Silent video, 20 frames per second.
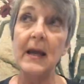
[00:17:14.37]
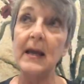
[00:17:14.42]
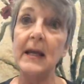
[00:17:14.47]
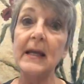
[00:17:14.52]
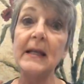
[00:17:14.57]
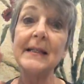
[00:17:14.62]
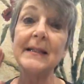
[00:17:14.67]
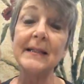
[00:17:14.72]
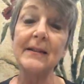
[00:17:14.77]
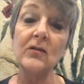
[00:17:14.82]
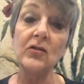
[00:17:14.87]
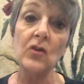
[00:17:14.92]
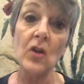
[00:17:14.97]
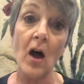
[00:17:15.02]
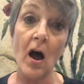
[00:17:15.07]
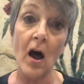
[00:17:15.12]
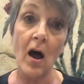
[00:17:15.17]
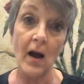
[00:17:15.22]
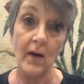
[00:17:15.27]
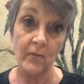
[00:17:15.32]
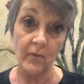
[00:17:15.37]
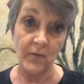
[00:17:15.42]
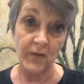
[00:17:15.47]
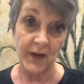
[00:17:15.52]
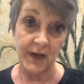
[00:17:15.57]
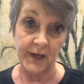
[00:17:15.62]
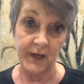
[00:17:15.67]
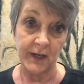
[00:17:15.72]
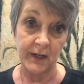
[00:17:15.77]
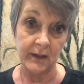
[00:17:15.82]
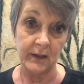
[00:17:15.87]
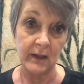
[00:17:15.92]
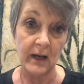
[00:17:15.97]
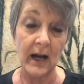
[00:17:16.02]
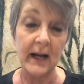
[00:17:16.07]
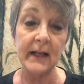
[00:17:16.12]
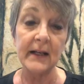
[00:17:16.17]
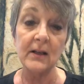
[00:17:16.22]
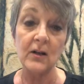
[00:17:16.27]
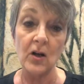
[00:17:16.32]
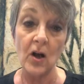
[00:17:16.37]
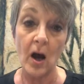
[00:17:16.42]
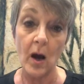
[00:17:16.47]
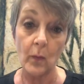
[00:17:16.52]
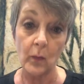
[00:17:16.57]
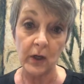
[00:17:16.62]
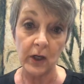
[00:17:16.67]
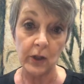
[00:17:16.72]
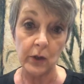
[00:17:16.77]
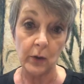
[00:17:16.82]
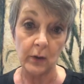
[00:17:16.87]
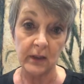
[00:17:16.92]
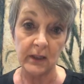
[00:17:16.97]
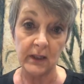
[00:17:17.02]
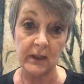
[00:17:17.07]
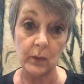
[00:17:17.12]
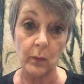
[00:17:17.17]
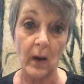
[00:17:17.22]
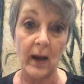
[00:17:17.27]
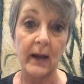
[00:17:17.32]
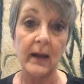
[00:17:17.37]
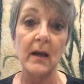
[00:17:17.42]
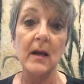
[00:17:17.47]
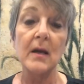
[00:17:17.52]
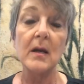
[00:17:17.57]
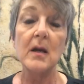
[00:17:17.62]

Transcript: It is not fun. I did not want to do it this way.